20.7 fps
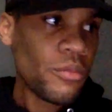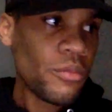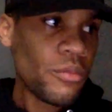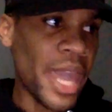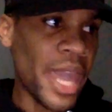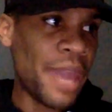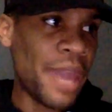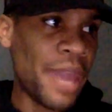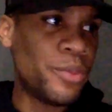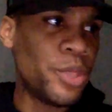
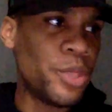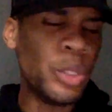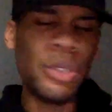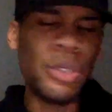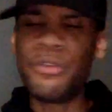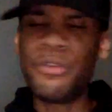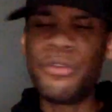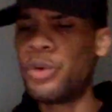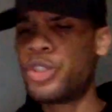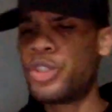a
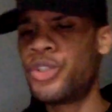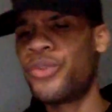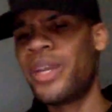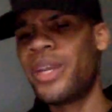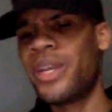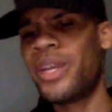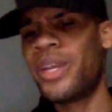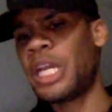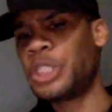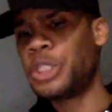beautiful
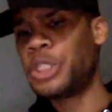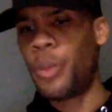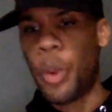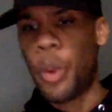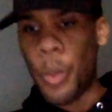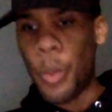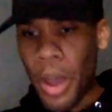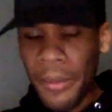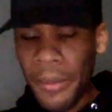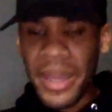transsexual
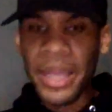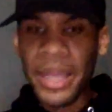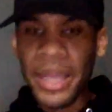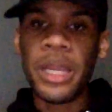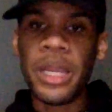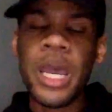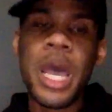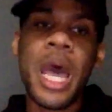woman